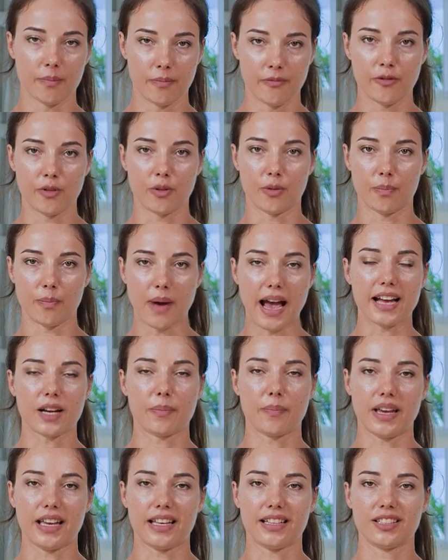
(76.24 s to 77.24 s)

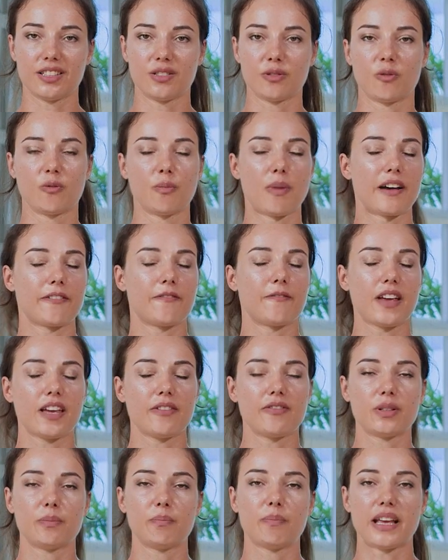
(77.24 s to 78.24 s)
backbends, or my
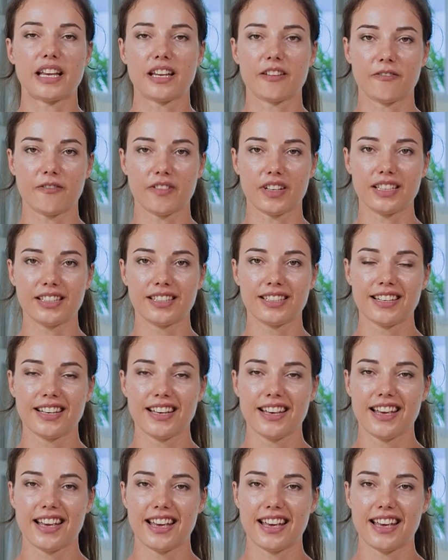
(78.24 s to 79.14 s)
favorite benefit,